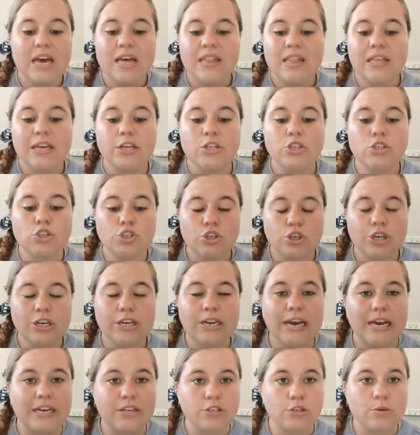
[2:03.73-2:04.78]
The insured
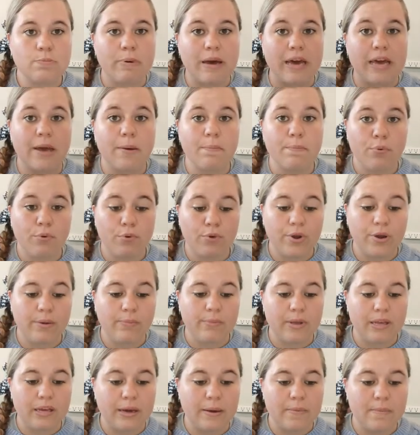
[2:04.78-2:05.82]
has to pay a
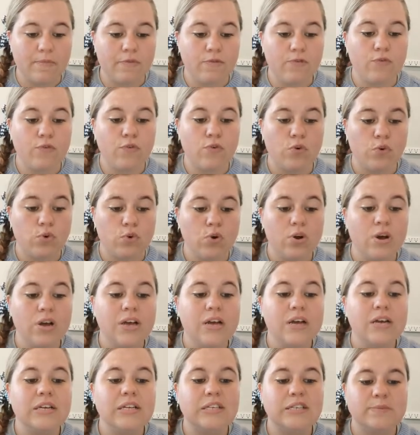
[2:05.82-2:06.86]
premium for
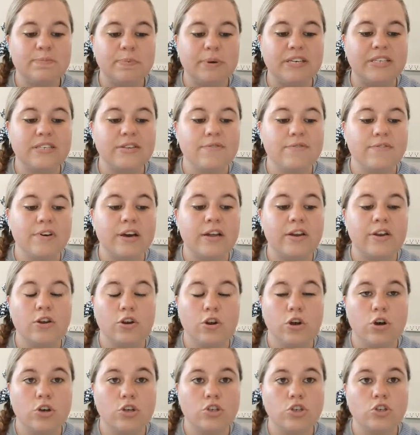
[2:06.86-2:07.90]
specified
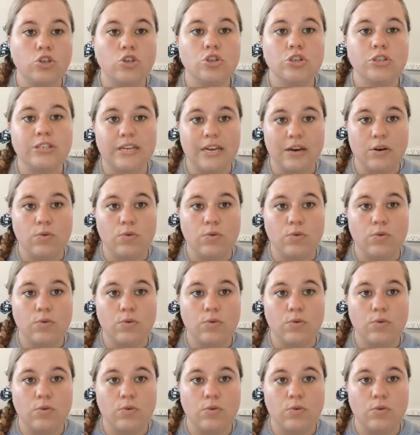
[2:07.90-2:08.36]
loss